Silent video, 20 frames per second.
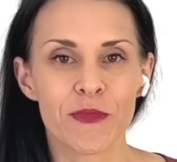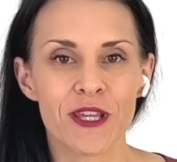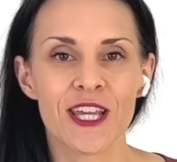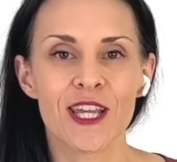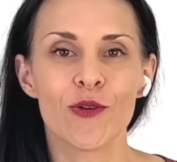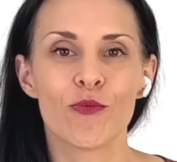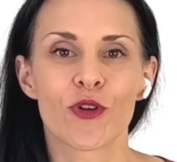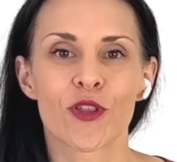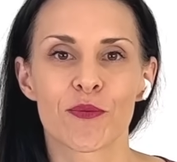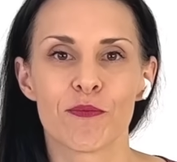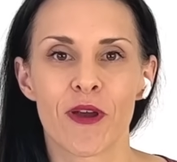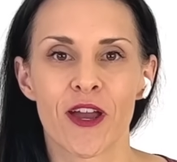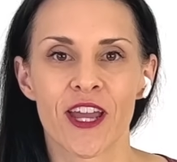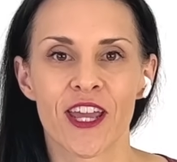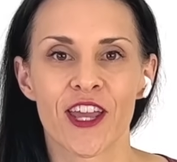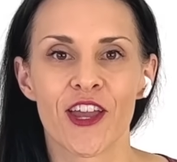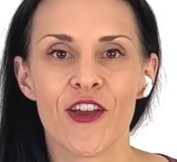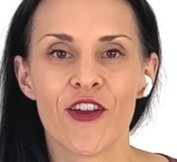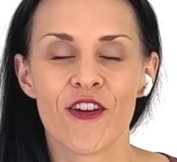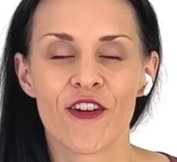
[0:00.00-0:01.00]
me, with
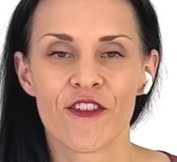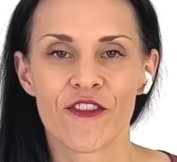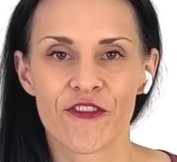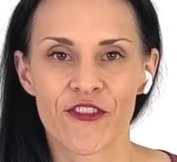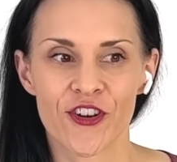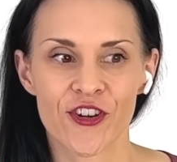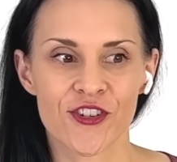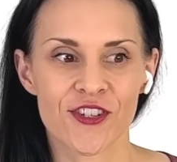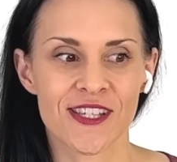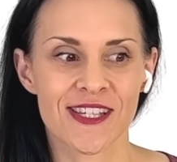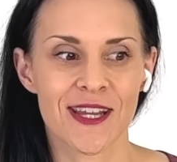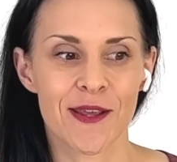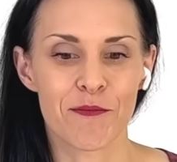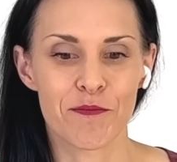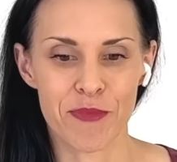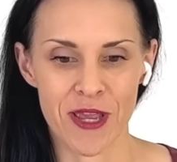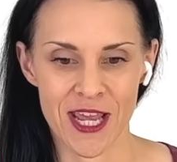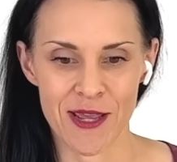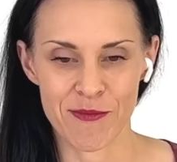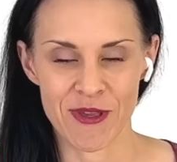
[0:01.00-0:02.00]
my first
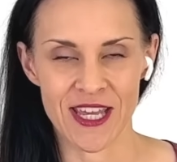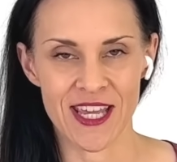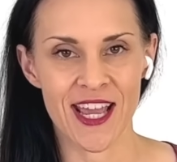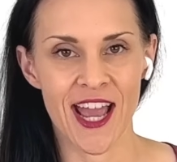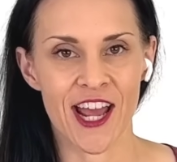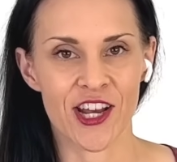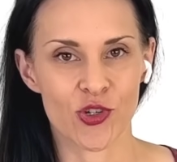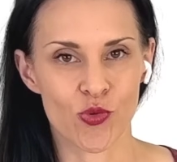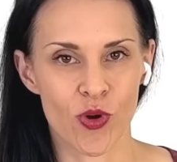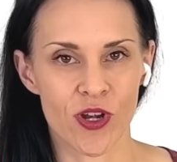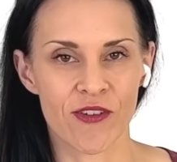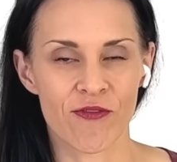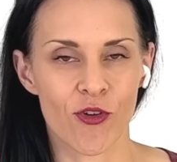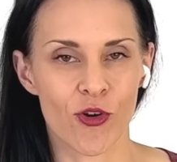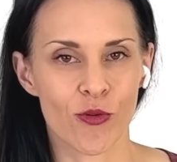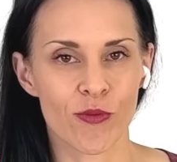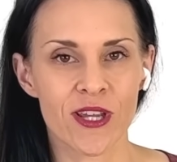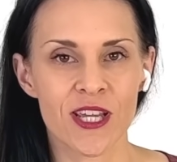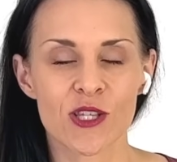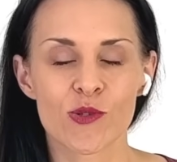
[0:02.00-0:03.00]
baby at
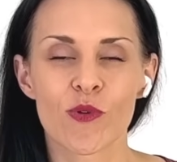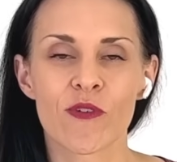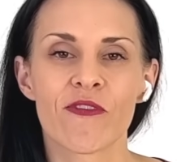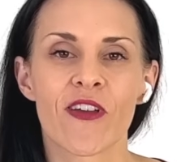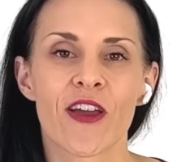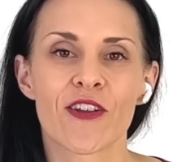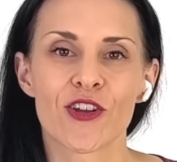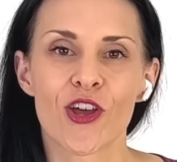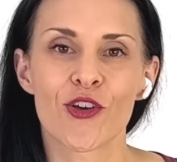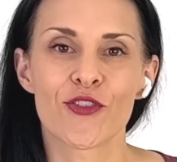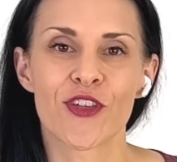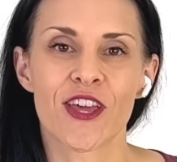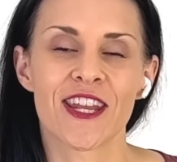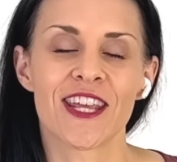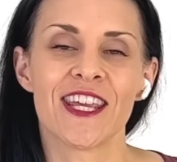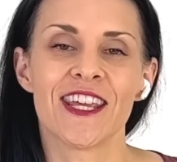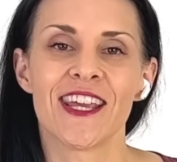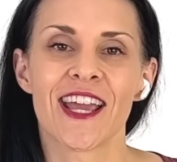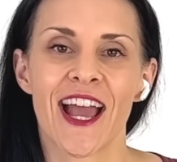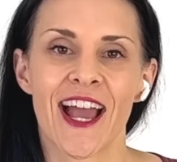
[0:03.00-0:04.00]
24 weeks, we found out that
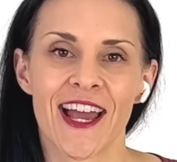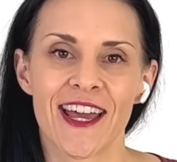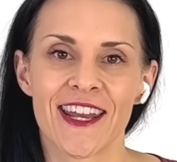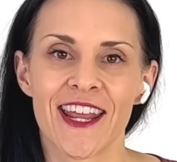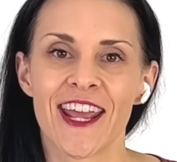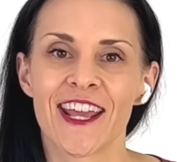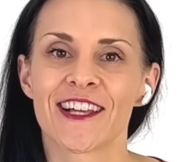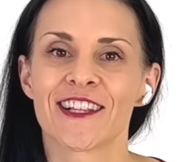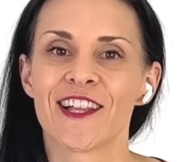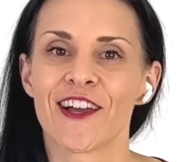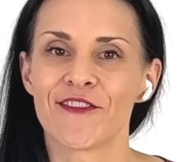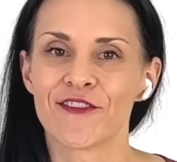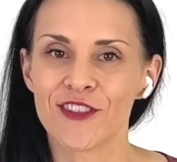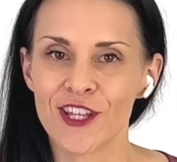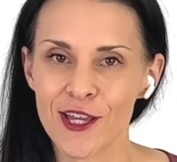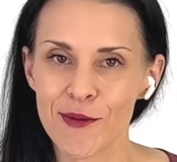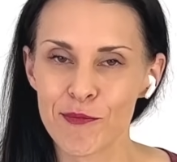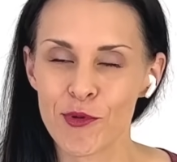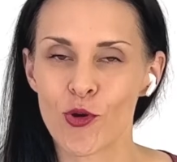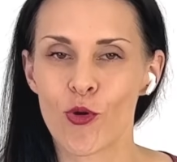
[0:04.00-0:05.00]
he had a cleft
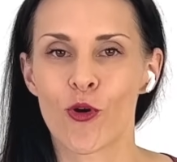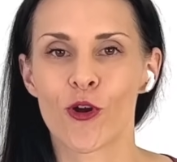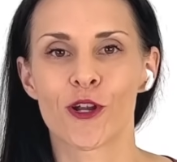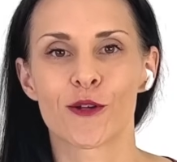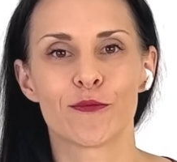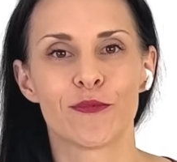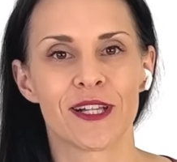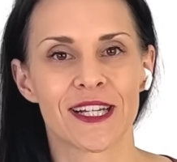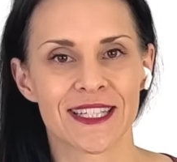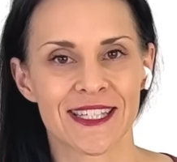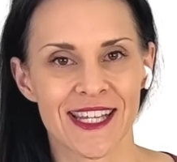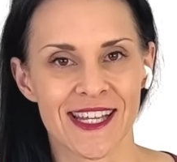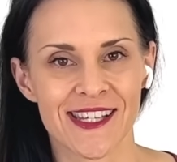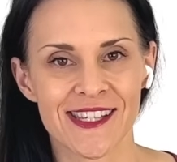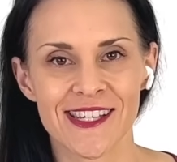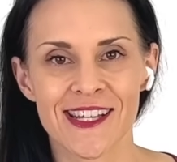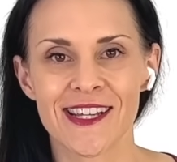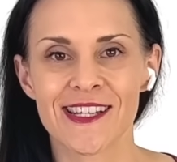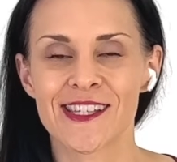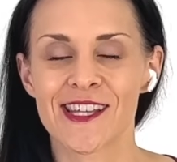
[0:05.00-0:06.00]
lip, choroid plexus
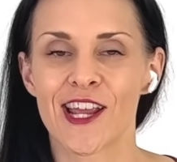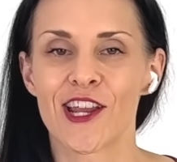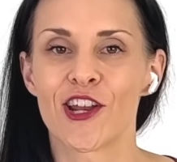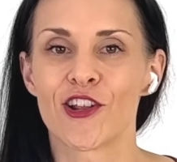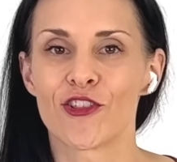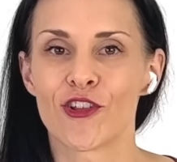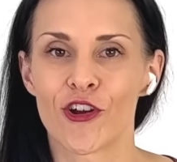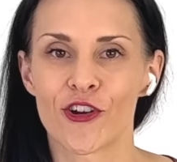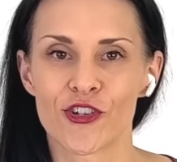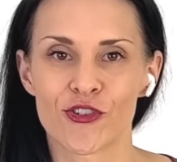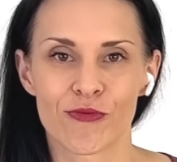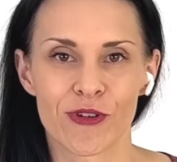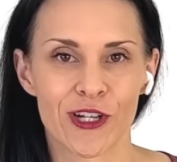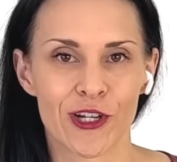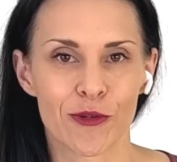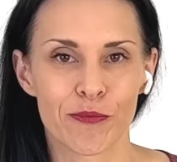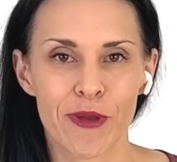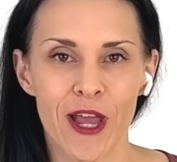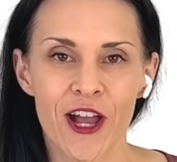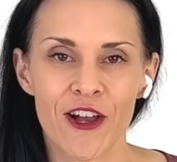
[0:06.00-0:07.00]
cyst, and a large
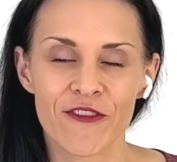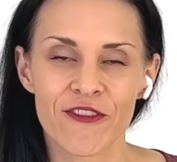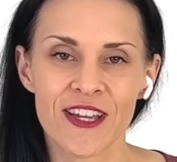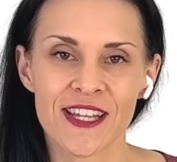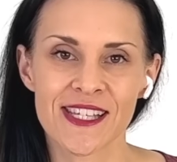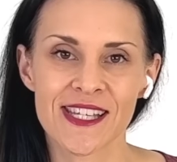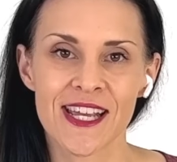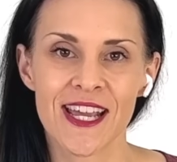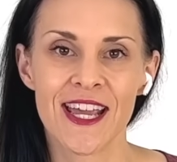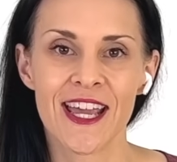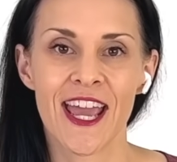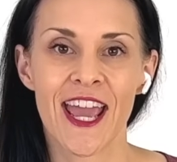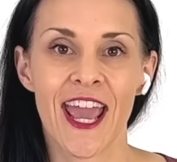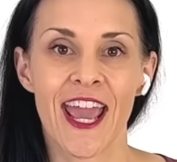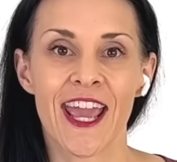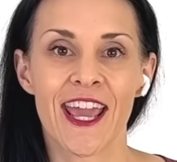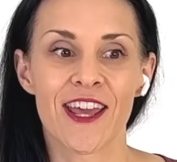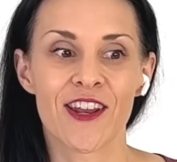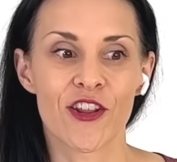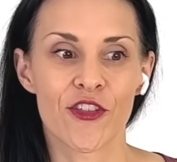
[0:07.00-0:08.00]
renal pelvis.
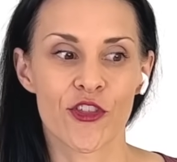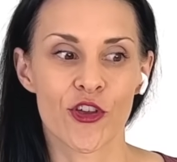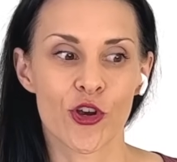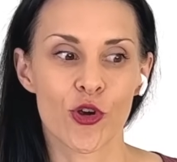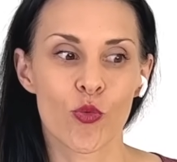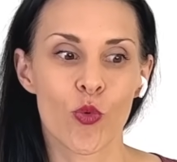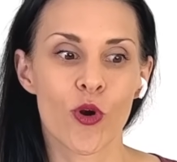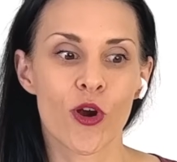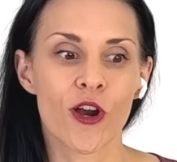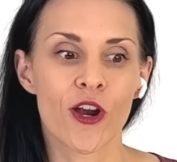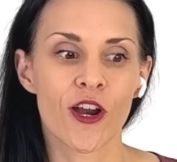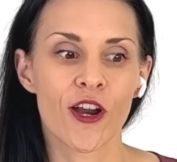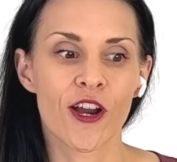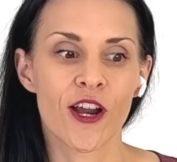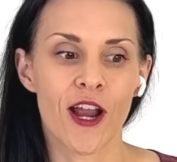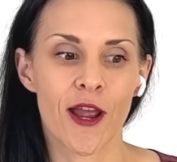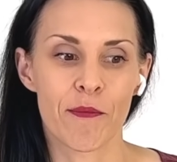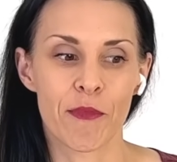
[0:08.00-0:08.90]
And there were